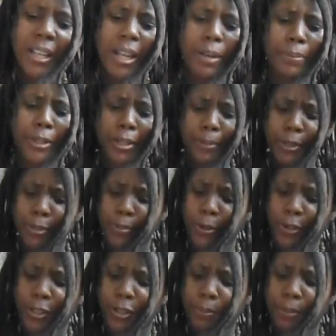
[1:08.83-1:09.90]
I'm going to be
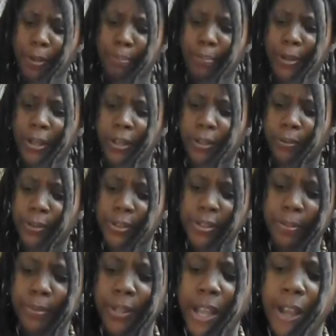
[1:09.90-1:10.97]
smoking in my bong with
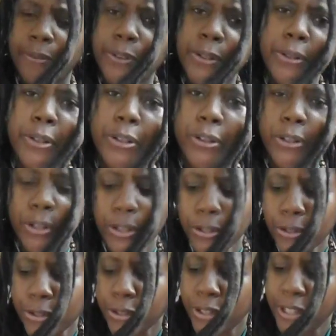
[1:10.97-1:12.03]
some lavender
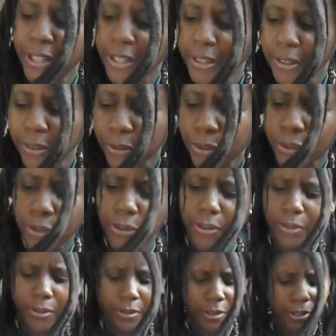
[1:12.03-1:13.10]
kush. I'll show
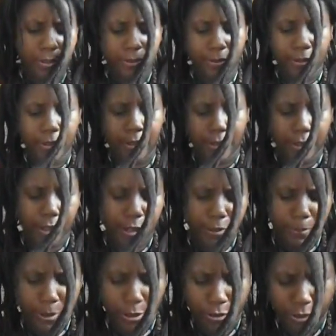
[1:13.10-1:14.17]
you it
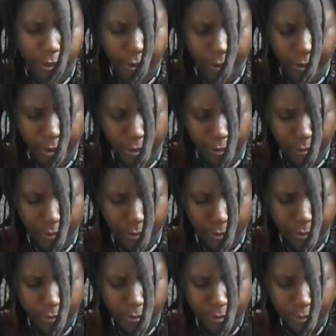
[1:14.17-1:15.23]
Got my jar here.
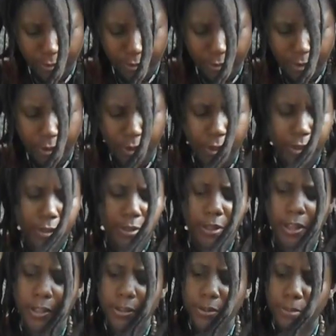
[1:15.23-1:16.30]

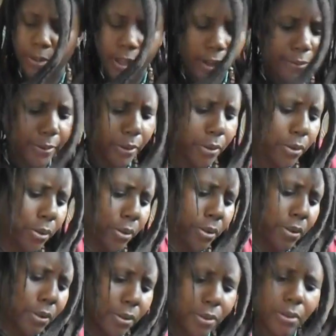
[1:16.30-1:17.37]
Got some lavender
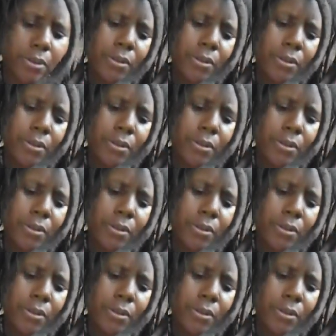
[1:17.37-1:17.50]
kush